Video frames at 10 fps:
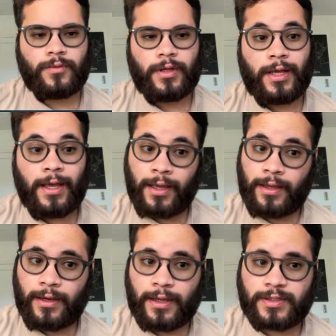and
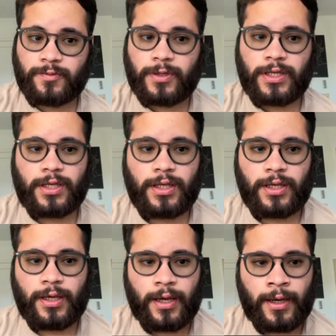as we
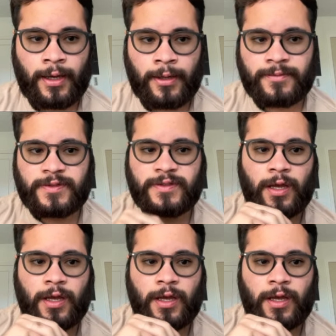stopped